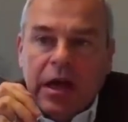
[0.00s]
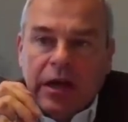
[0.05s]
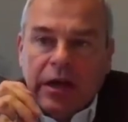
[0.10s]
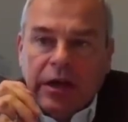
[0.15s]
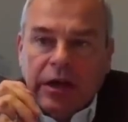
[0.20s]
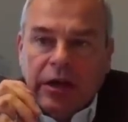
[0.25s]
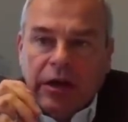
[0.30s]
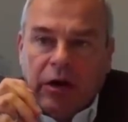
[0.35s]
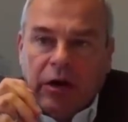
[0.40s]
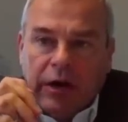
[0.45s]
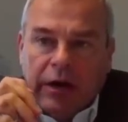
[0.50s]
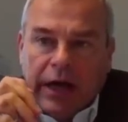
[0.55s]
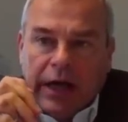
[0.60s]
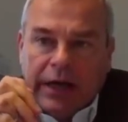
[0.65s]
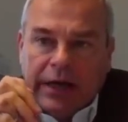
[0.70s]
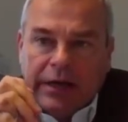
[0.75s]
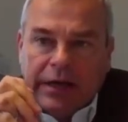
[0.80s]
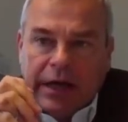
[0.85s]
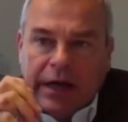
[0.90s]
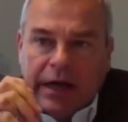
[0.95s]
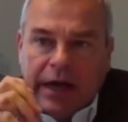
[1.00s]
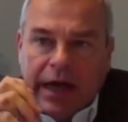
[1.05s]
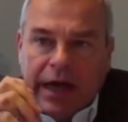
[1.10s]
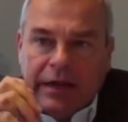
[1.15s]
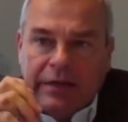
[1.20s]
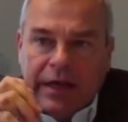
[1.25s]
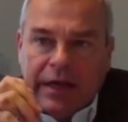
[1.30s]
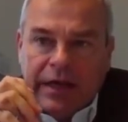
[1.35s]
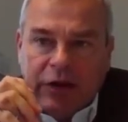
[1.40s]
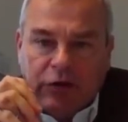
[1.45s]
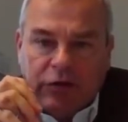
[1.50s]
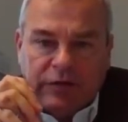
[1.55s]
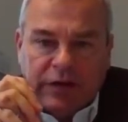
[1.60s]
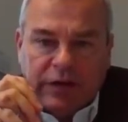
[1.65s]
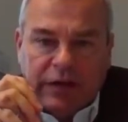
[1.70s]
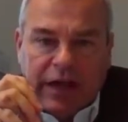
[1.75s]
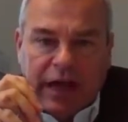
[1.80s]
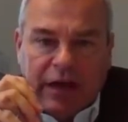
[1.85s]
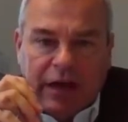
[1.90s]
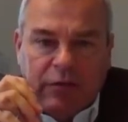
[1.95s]
You know, and at the end of the
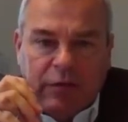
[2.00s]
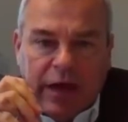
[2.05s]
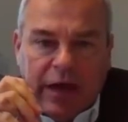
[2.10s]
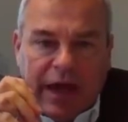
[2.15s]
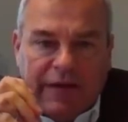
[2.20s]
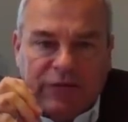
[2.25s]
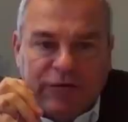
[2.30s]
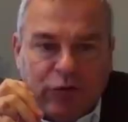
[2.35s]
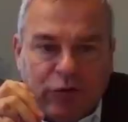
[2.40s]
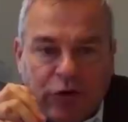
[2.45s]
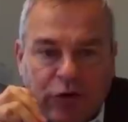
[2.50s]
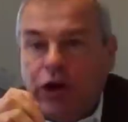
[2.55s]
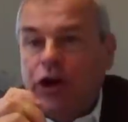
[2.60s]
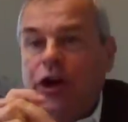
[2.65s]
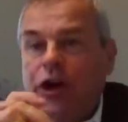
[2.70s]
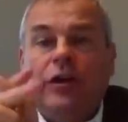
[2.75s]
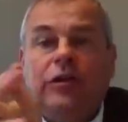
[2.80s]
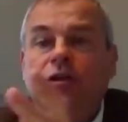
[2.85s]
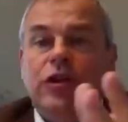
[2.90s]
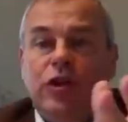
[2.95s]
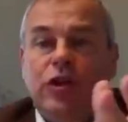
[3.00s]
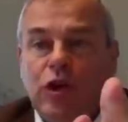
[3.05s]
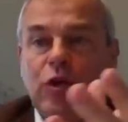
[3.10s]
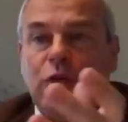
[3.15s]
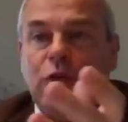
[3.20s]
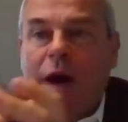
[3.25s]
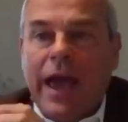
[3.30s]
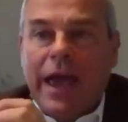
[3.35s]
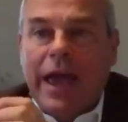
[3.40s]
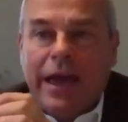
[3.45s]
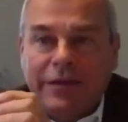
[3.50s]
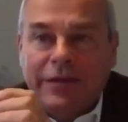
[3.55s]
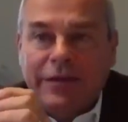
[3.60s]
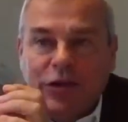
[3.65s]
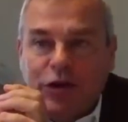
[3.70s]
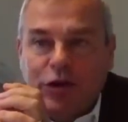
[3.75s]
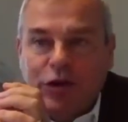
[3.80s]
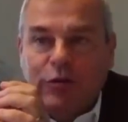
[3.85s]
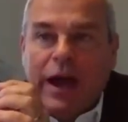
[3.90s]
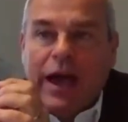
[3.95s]
day, we have to learn the new way, and the
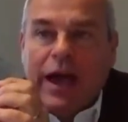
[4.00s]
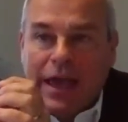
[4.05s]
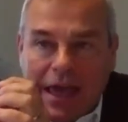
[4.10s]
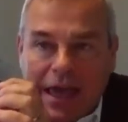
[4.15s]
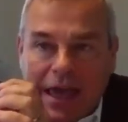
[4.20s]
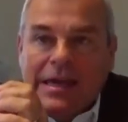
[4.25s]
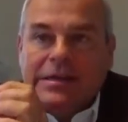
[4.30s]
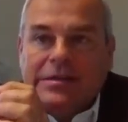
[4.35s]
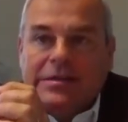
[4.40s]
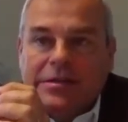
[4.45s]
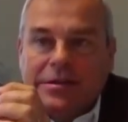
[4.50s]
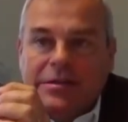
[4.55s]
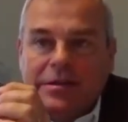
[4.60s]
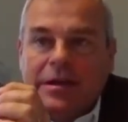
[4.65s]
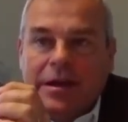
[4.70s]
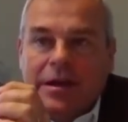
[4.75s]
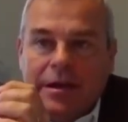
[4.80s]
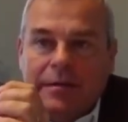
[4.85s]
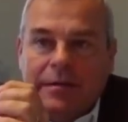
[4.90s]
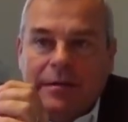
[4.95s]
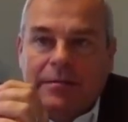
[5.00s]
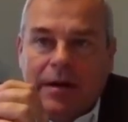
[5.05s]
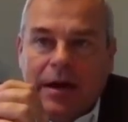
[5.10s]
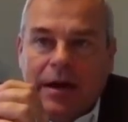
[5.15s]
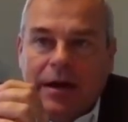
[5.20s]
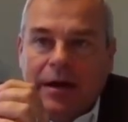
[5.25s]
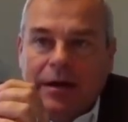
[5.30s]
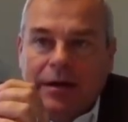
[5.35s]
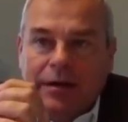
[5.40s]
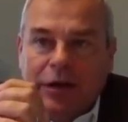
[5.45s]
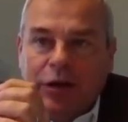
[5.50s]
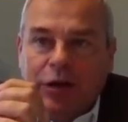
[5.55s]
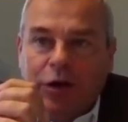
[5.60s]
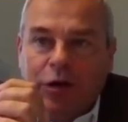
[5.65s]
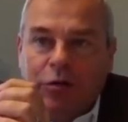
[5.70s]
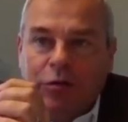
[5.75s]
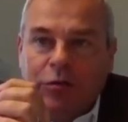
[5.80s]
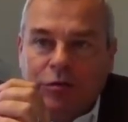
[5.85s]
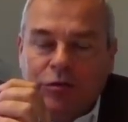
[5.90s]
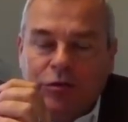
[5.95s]
new way is, you
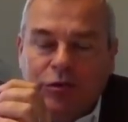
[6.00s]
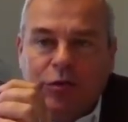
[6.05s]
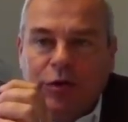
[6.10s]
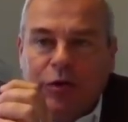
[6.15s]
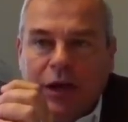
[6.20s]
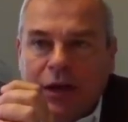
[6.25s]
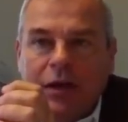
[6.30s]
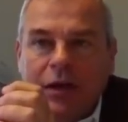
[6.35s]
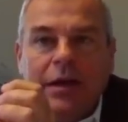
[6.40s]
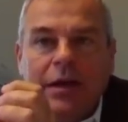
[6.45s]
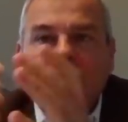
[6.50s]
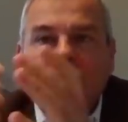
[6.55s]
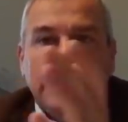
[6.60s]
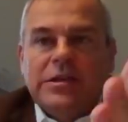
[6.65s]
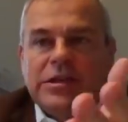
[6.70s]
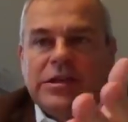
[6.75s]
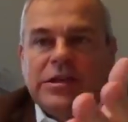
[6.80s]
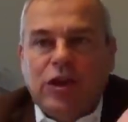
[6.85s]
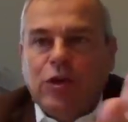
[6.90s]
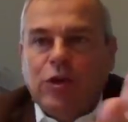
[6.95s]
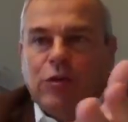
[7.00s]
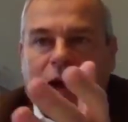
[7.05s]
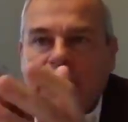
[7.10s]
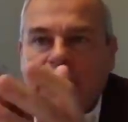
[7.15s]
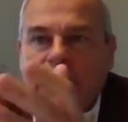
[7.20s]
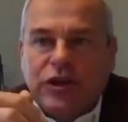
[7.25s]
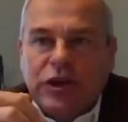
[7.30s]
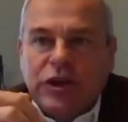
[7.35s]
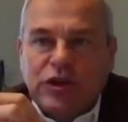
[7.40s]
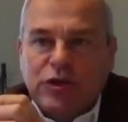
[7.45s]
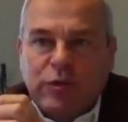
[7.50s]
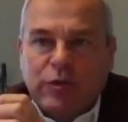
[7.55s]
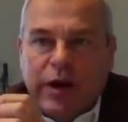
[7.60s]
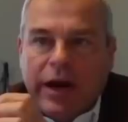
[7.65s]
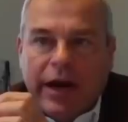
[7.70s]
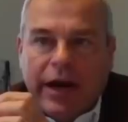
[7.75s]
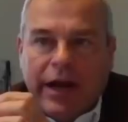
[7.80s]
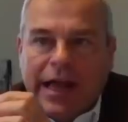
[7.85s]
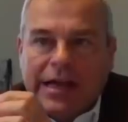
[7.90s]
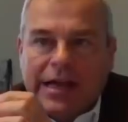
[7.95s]
know, doing situations
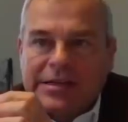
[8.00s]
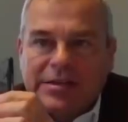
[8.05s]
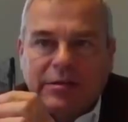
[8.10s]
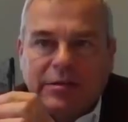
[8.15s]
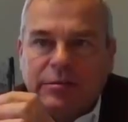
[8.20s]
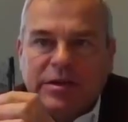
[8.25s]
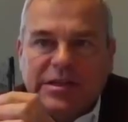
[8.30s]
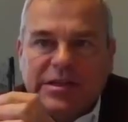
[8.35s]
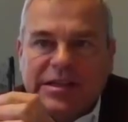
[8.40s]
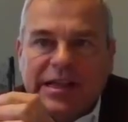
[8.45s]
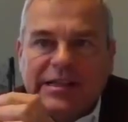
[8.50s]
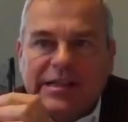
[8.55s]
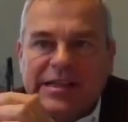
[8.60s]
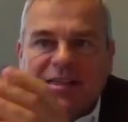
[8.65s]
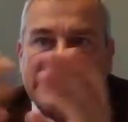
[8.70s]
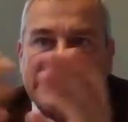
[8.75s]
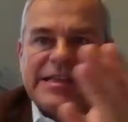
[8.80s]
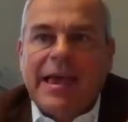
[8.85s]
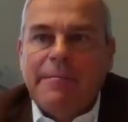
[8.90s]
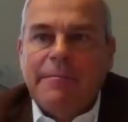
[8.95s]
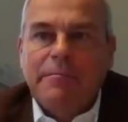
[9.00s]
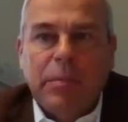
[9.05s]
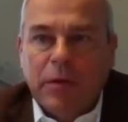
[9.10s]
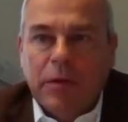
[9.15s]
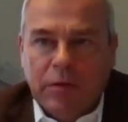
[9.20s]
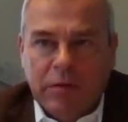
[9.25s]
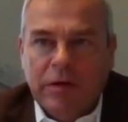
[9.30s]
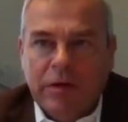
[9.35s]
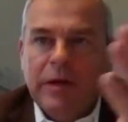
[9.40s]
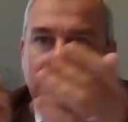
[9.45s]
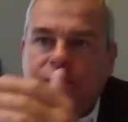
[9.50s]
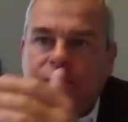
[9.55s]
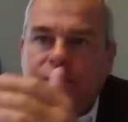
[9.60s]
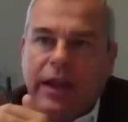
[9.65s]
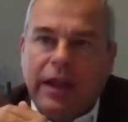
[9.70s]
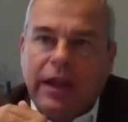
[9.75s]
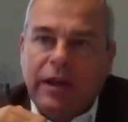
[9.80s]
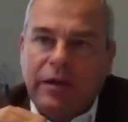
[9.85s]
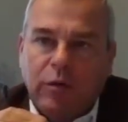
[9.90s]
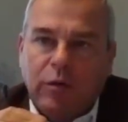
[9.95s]
where a customer sends a sample that
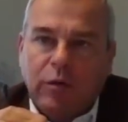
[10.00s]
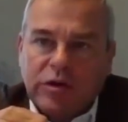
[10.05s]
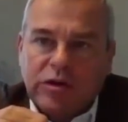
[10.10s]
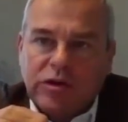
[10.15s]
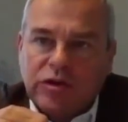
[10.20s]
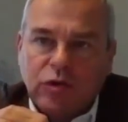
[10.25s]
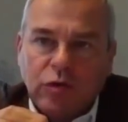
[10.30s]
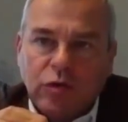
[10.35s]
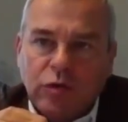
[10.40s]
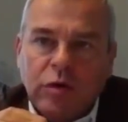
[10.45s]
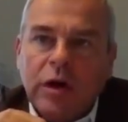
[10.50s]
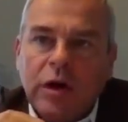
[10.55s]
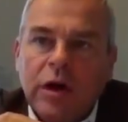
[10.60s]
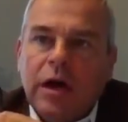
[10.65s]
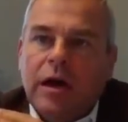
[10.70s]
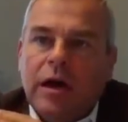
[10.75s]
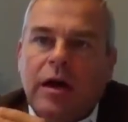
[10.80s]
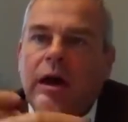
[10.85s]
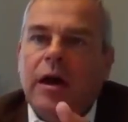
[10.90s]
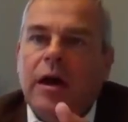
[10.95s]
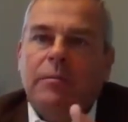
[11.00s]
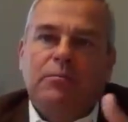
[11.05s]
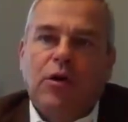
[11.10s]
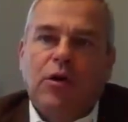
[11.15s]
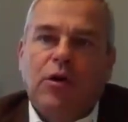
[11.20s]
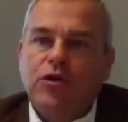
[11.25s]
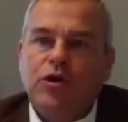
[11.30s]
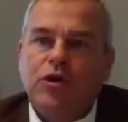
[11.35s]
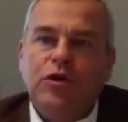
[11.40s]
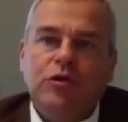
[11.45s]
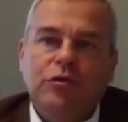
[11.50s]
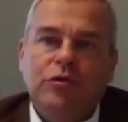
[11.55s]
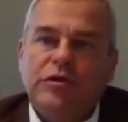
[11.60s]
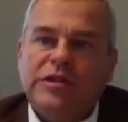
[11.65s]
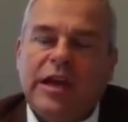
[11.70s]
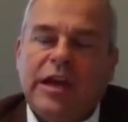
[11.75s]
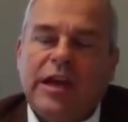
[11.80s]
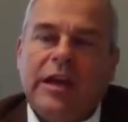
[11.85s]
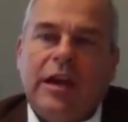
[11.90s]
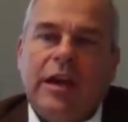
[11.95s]
he wants to produce,
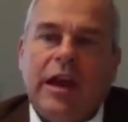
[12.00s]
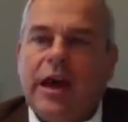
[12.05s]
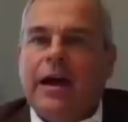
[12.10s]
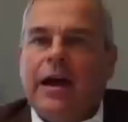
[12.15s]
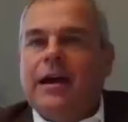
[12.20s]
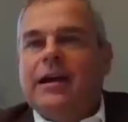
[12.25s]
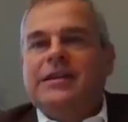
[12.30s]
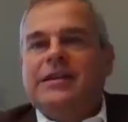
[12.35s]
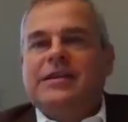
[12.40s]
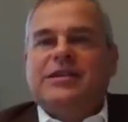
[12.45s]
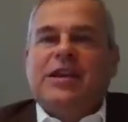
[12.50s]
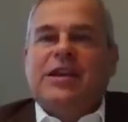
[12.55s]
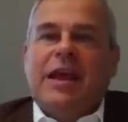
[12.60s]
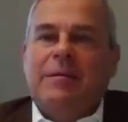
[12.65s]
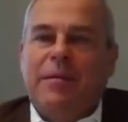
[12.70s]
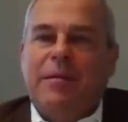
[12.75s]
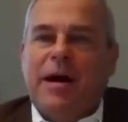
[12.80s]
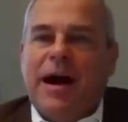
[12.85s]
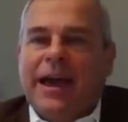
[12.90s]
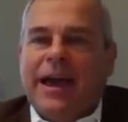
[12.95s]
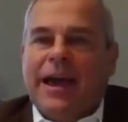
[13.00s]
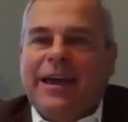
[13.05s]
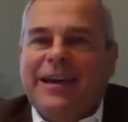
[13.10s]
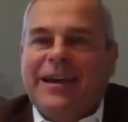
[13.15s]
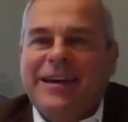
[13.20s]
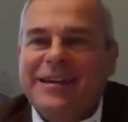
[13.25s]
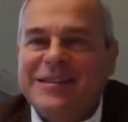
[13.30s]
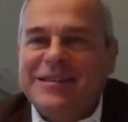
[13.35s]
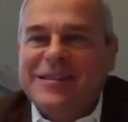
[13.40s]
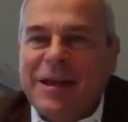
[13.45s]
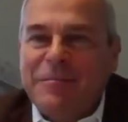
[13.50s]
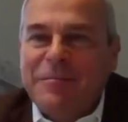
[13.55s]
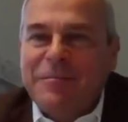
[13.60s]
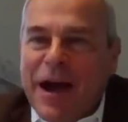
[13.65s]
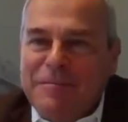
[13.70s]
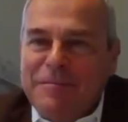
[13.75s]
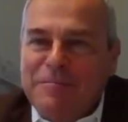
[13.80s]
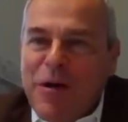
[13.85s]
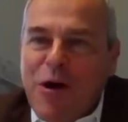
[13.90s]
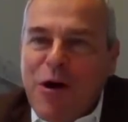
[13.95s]
and it's sent by
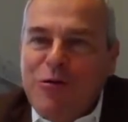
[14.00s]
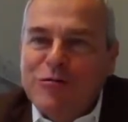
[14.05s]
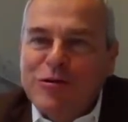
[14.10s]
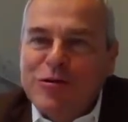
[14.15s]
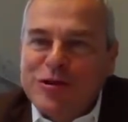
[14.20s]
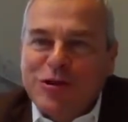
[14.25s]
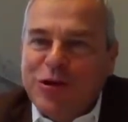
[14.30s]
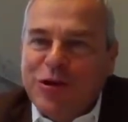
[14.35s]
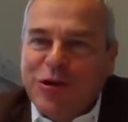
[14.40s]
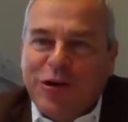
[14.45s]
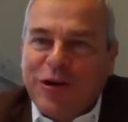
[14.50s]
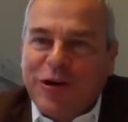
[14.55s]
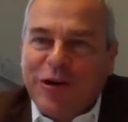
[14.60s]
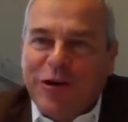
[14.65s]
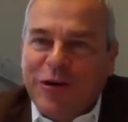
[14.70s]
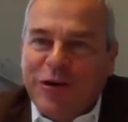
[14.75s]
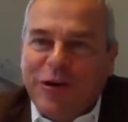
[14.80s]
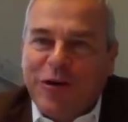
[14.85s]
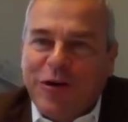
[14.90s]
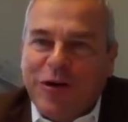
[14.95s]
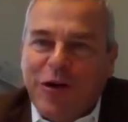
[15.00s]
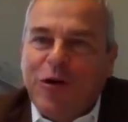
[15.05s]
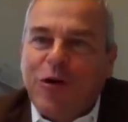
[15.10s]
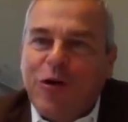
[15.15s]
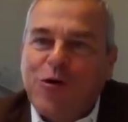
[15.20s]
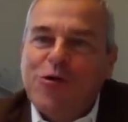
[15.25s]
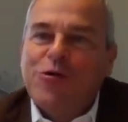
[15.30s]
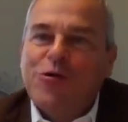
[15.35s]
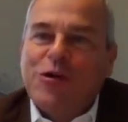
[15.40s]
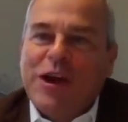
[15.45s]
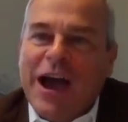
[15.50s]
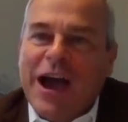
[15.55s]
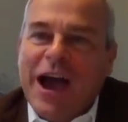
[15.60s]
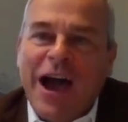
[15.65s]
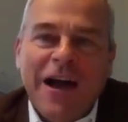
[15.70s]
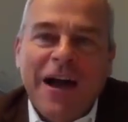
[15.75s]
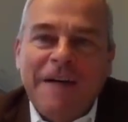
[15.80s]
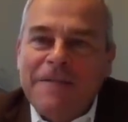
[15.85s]
post or courier.